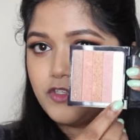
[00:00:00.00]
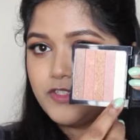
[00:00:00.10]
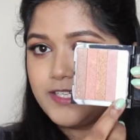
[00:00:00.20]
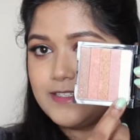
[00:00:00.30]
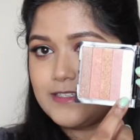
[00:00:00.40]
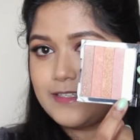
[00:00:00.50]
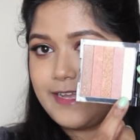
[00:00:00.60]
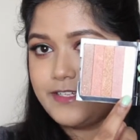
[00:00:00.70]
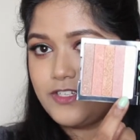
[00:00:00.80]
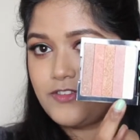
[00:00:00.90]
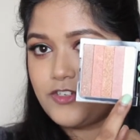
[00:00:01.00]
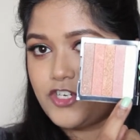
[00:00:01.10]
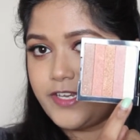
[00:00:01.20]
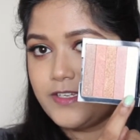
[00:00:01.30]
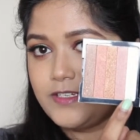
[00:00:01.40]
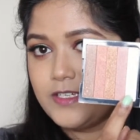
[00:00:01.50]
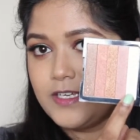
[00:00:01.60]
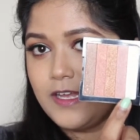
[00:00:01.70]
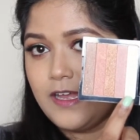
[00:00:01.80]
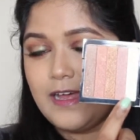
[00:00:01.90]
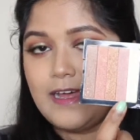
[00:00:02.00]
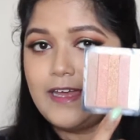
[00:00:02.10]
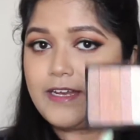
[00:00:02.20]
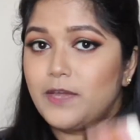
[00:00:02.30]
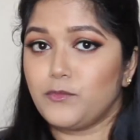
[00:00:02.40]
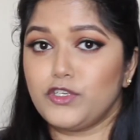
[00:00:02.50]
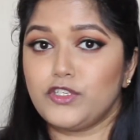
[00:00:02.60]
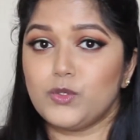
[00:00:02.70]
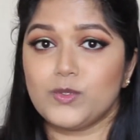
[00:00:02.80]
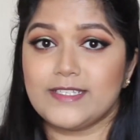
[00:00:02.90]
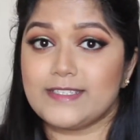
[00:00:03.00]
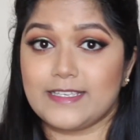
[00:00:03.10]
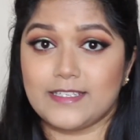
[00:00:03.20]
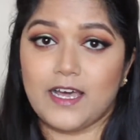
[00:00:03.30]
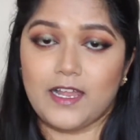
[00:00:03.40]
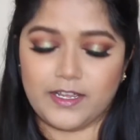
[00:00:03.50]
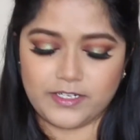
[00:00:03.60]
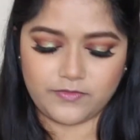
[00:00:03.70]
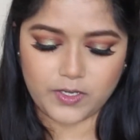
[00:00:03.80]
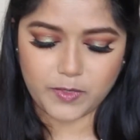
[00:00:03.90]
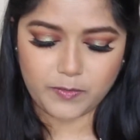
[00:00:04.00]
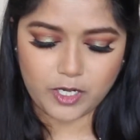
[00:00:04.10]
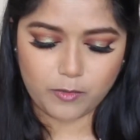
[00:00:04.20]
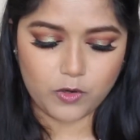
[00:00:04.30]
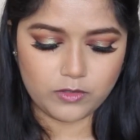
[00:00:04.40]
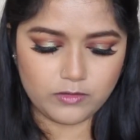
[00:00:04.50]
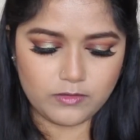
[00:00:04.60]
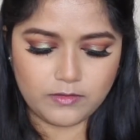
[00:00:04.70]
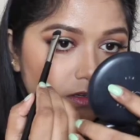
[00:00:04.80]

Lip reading: going to take this lightest shade and I'm going to use this as a highlighter for my brow bone.